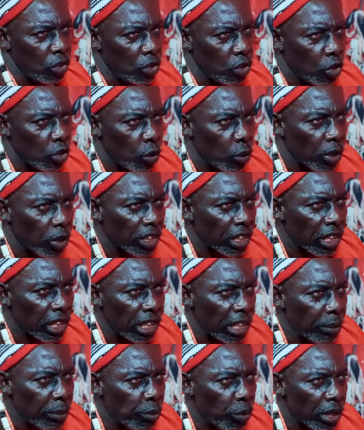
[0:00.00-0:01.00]
You will
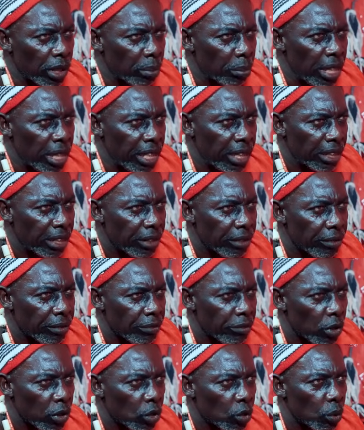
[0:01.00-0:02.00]
sleep with me
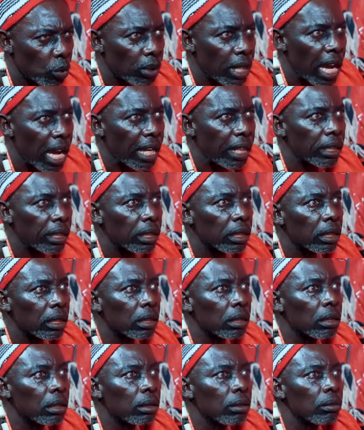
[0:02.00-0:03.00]
for 2
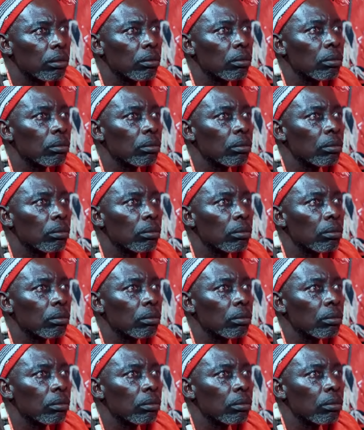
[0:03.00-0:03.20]
nights.